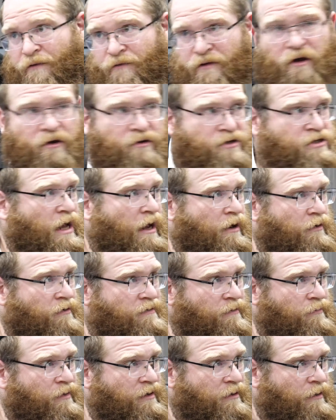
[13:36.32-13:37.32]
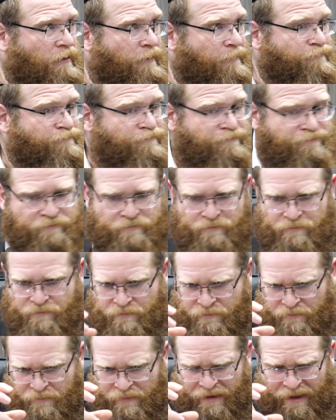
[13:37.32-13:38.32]
you go to Shachris and Mincha.
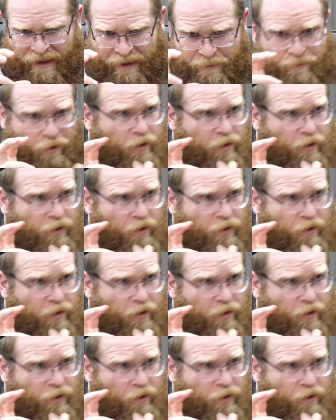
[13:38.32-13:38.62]
And